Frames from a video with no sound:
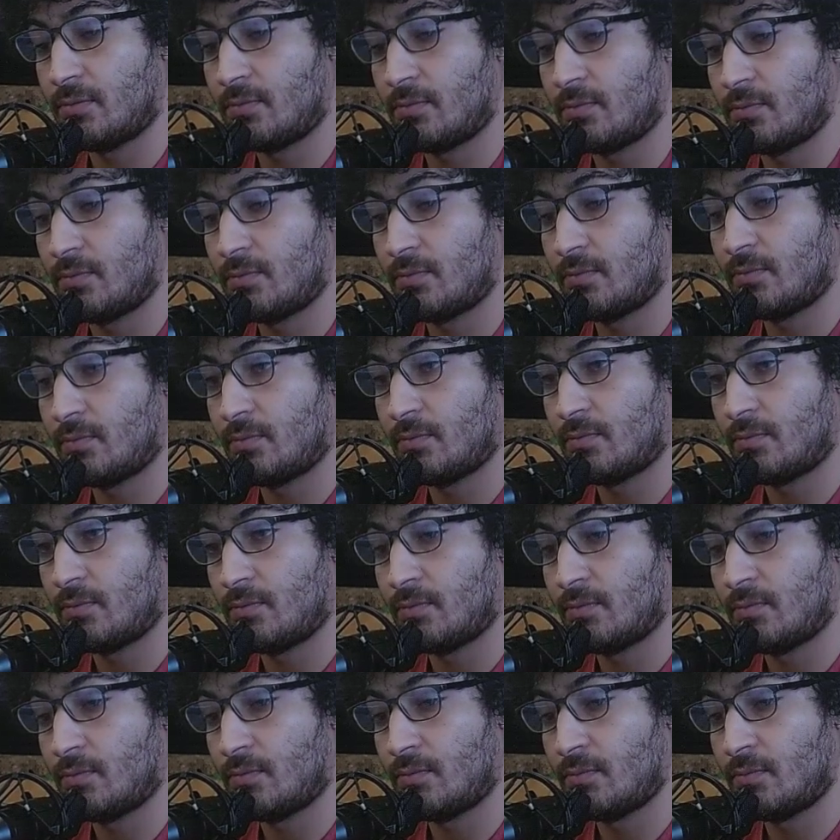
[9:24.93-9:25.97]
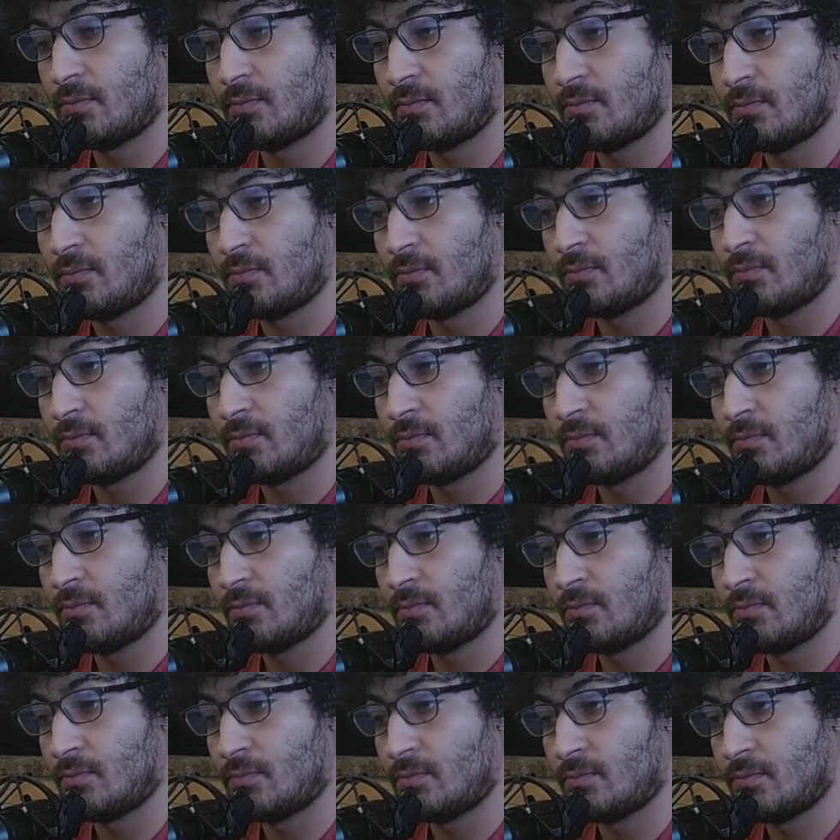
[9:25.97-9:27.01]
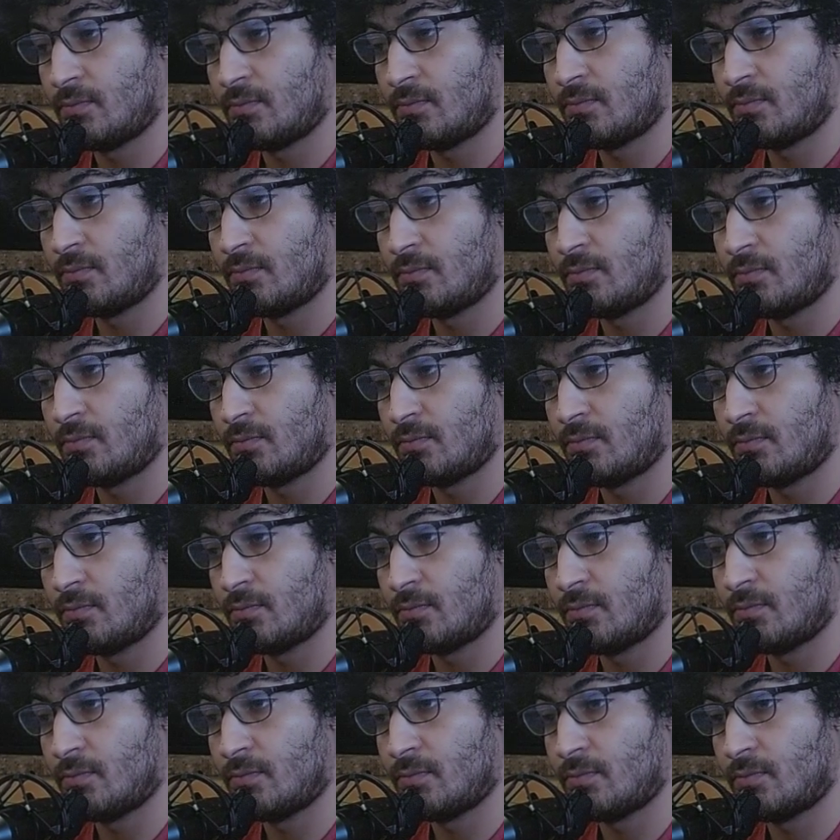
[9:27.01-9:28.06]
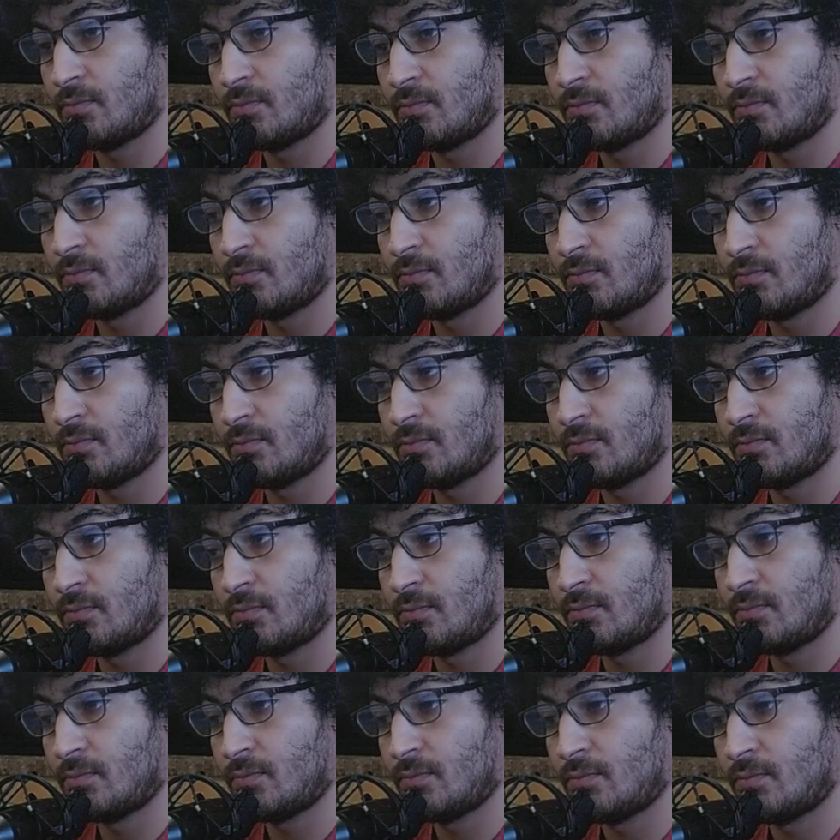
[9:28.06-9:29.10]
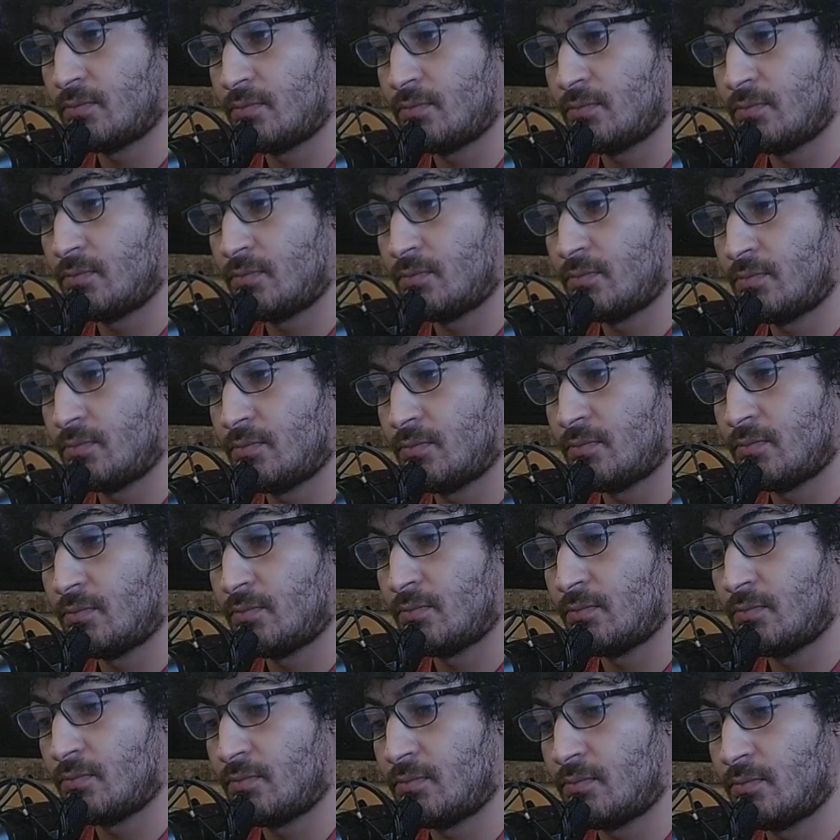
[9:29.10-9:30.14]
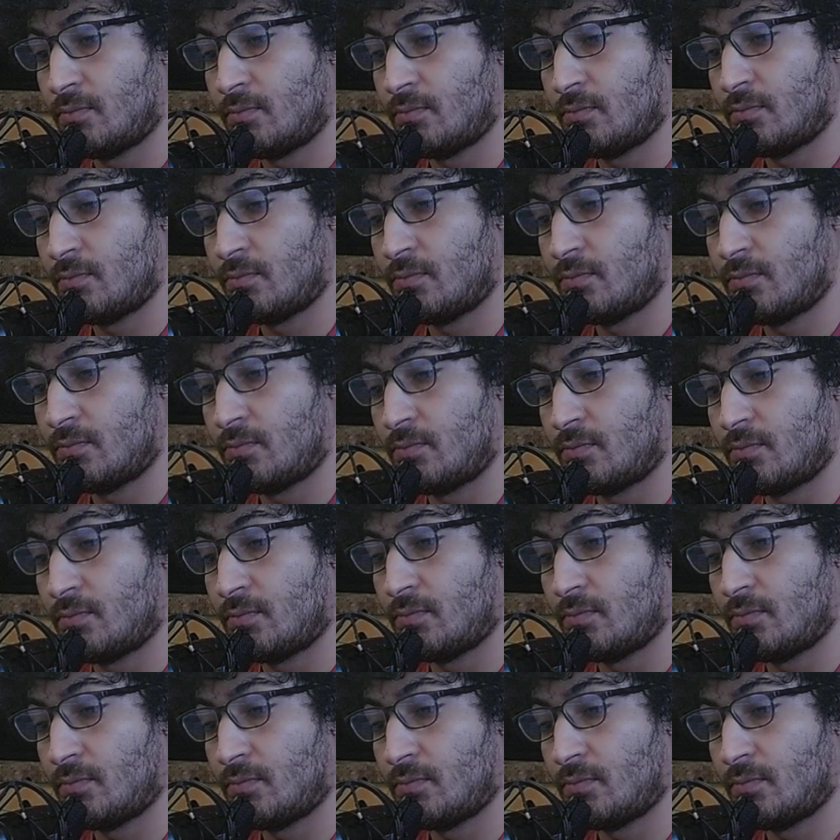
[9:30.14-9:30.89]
Nothing is said.